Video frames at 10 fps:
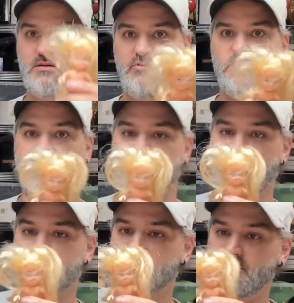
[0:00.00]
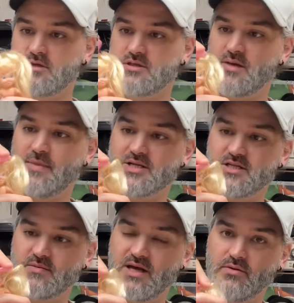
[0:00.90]
from 1992, so that matches
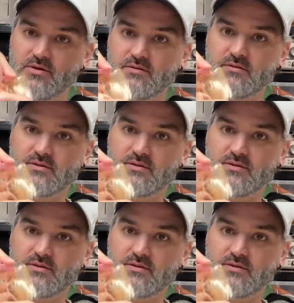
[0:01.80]
up that one.